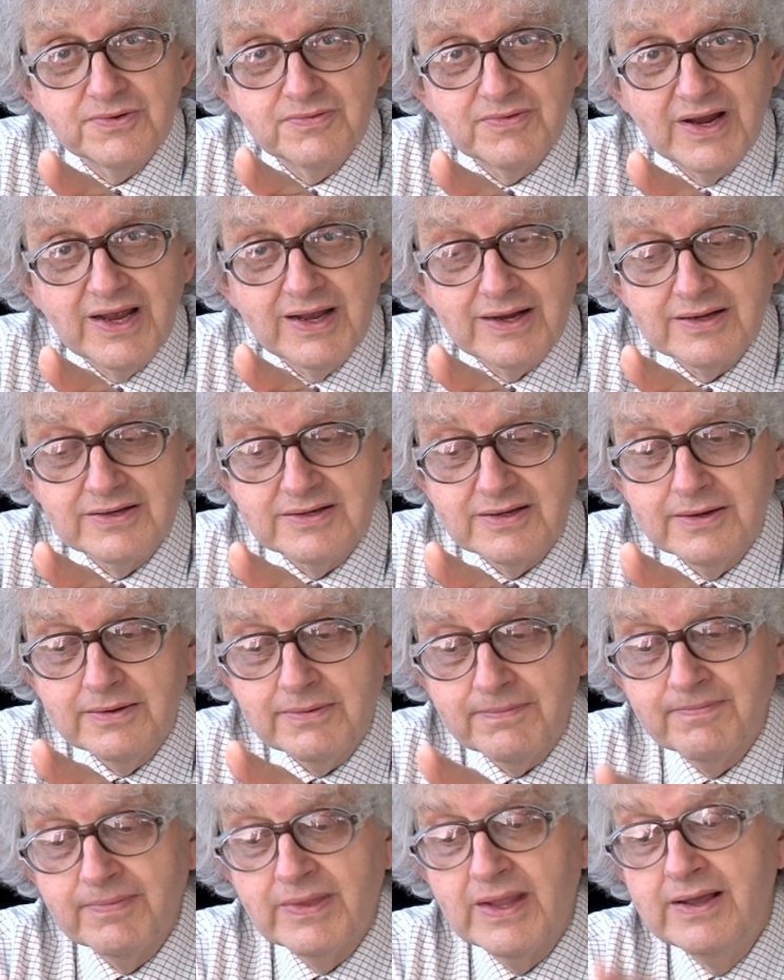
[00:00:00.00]
the reactor,
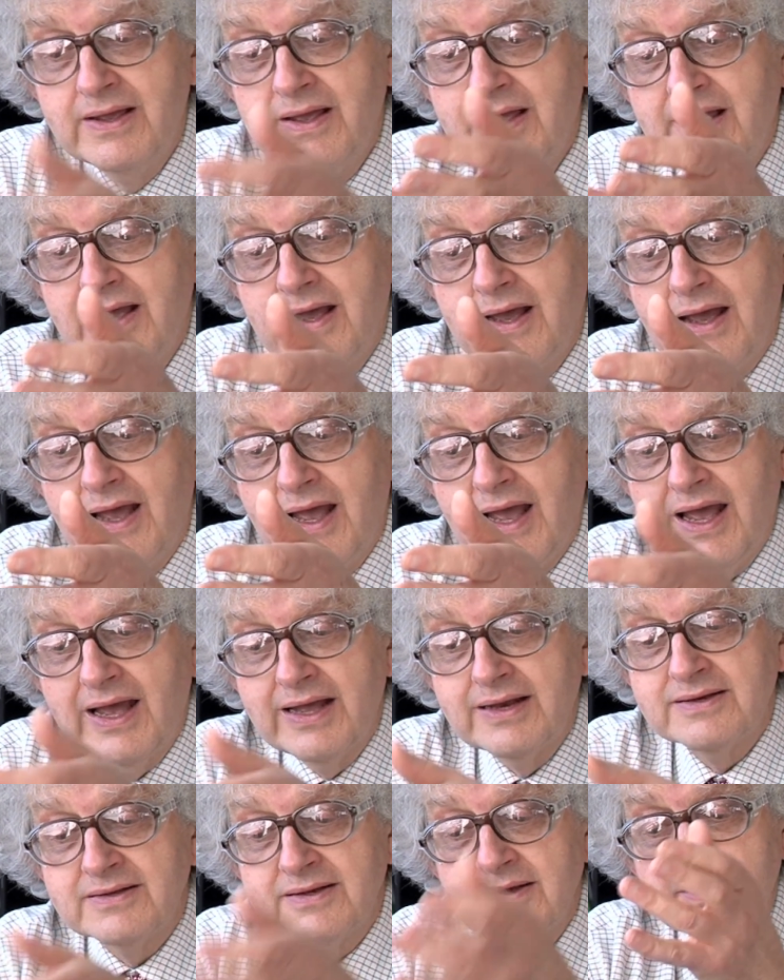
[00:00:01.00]

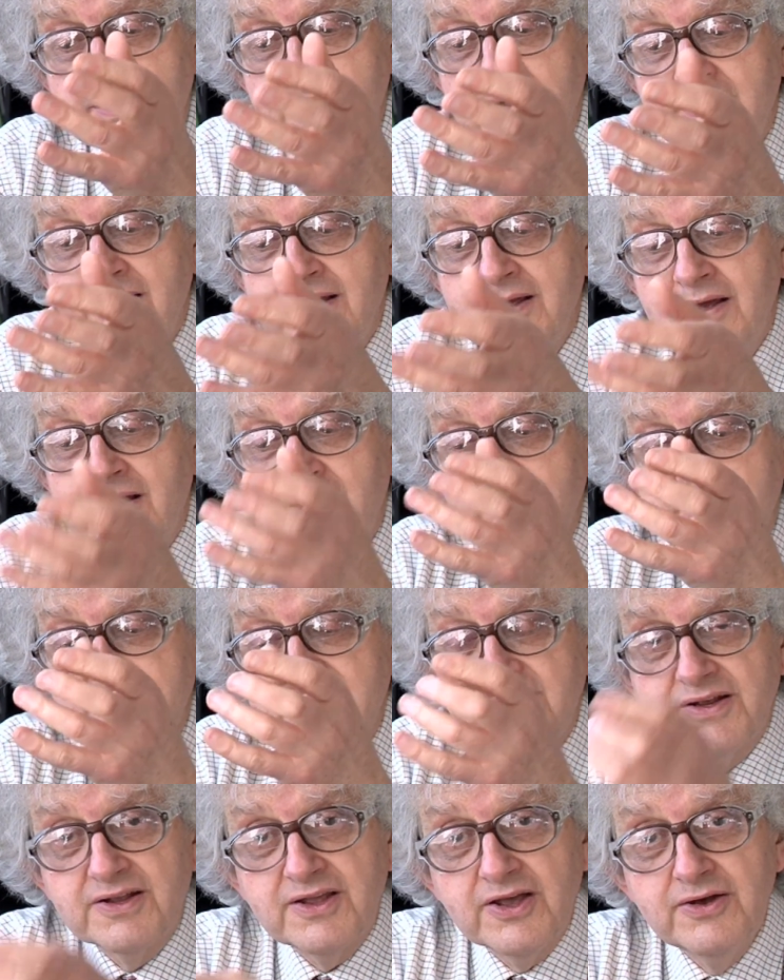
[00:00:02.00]
and
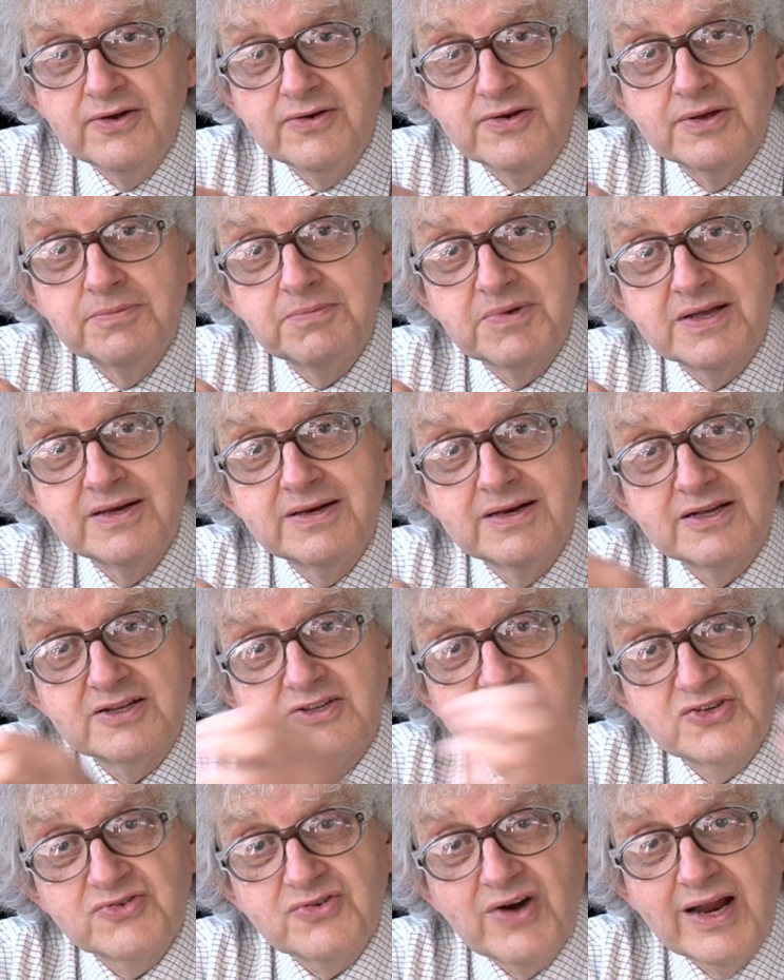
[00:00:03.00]
zirconium can
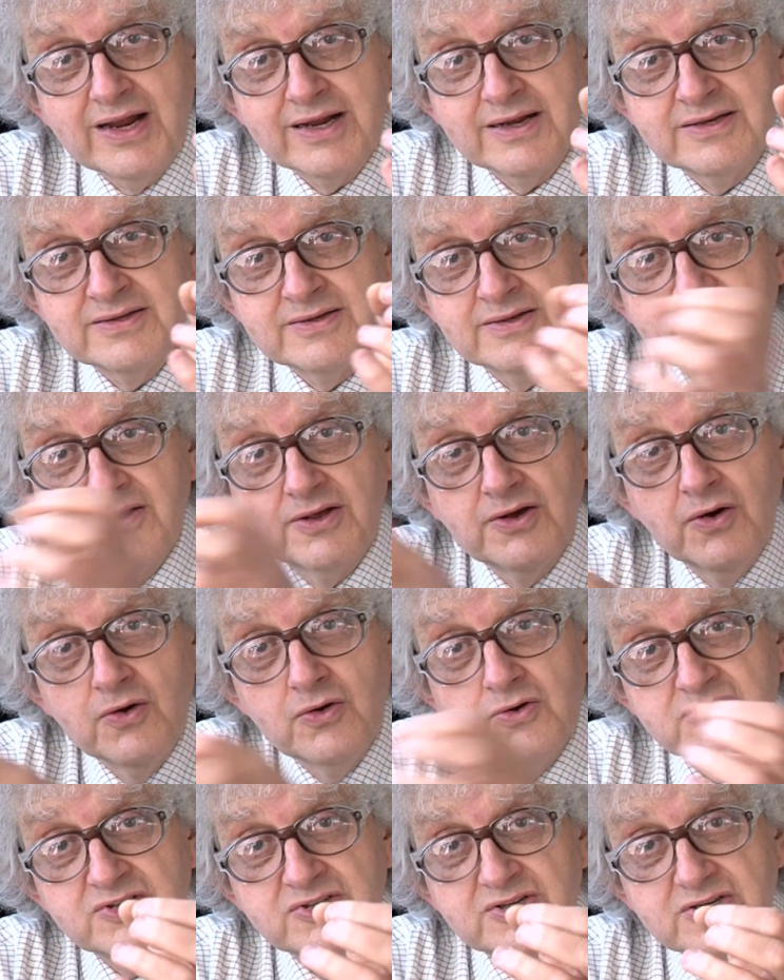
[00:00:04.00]
extract the
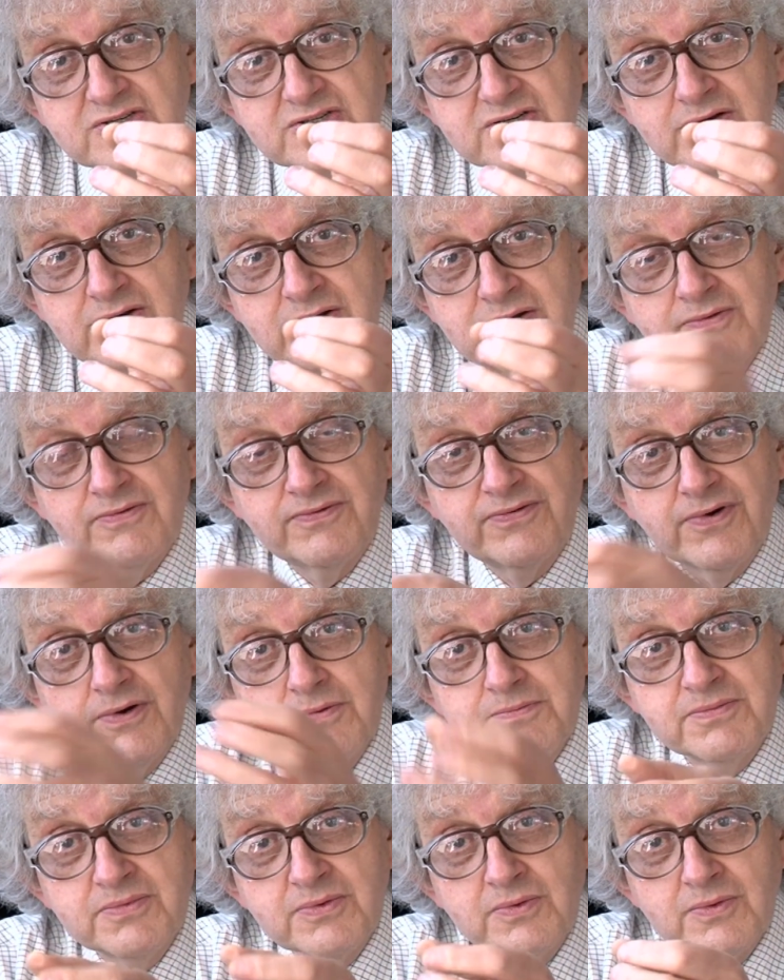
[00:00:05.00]
oxygen
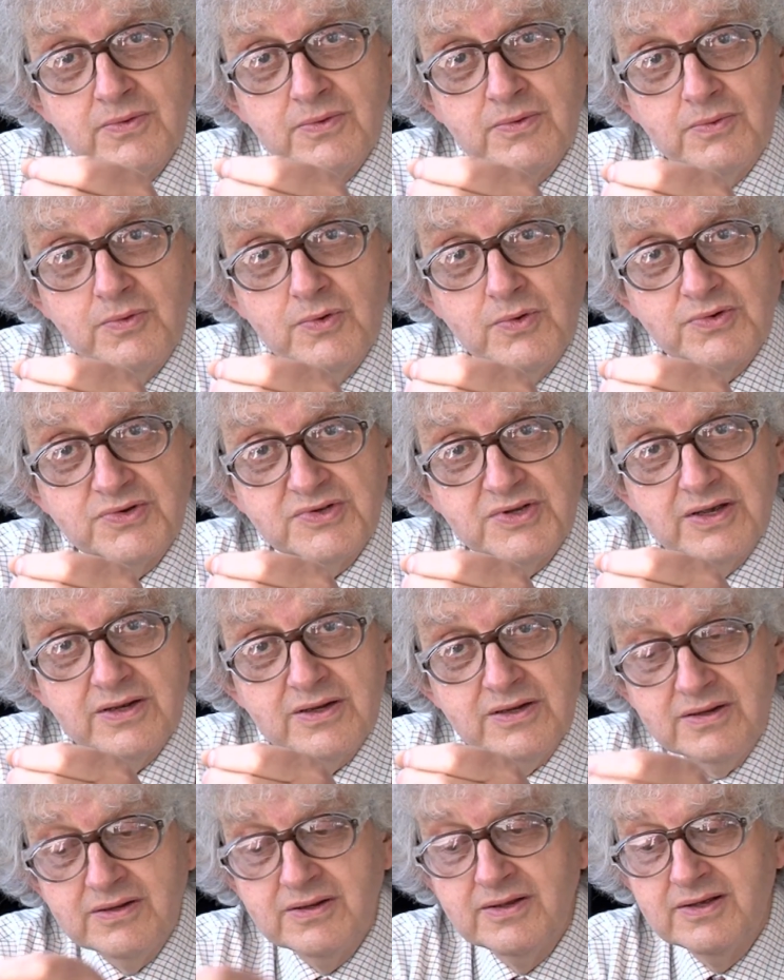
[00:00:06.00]
from the
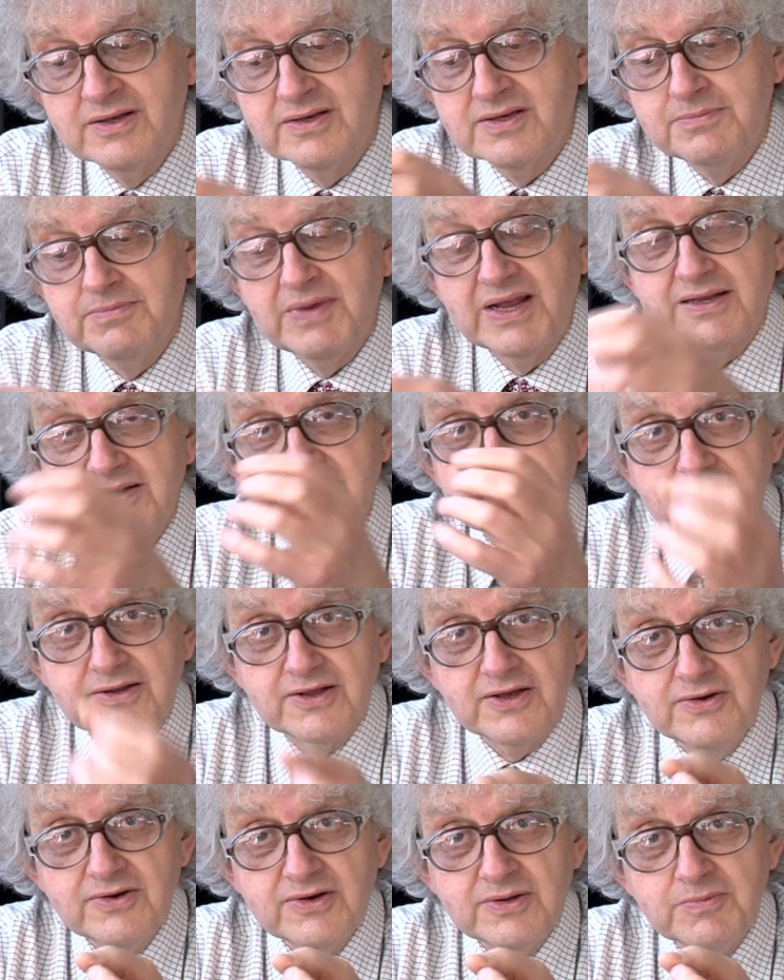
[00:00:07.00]
water to make
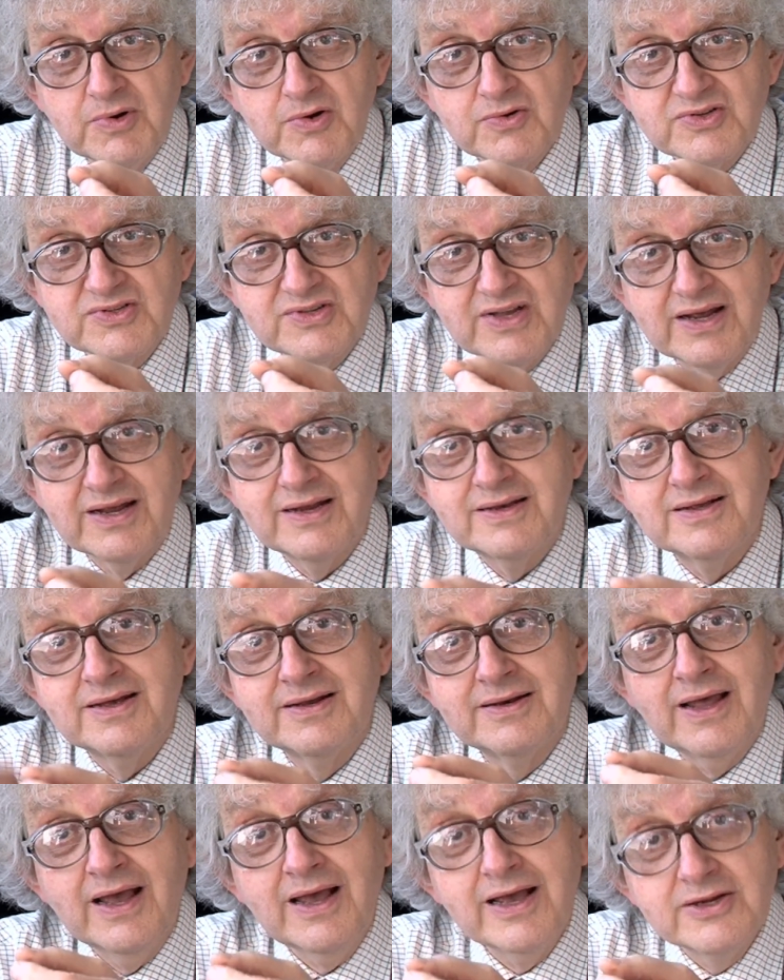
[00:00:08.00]
zirconium oxide
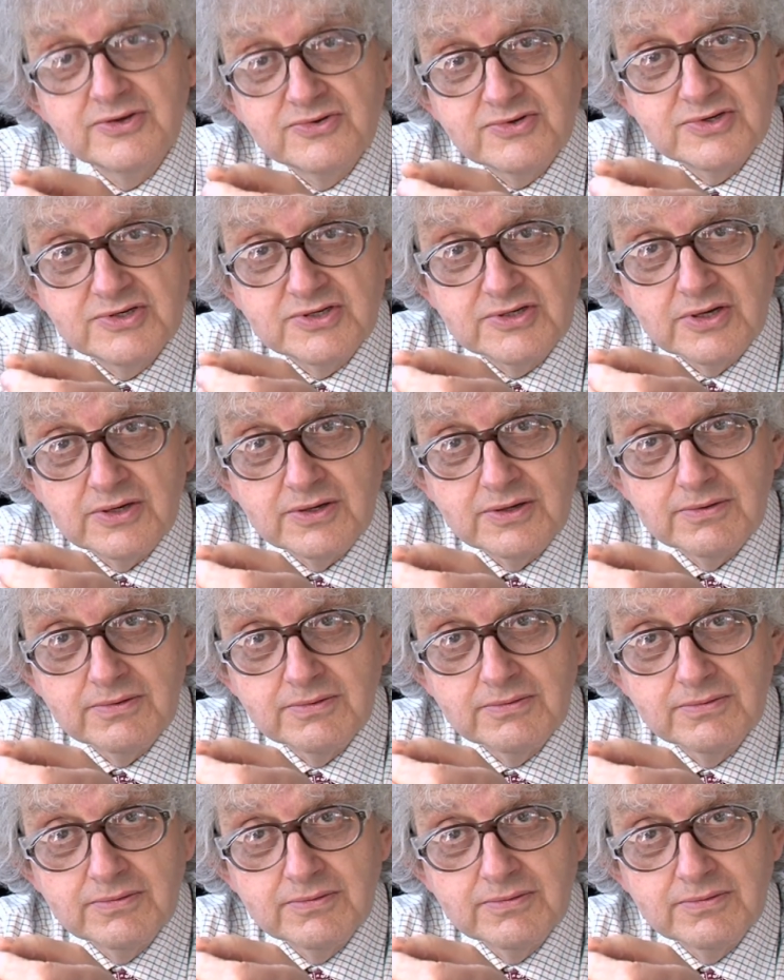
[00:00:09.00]
and hydrogen.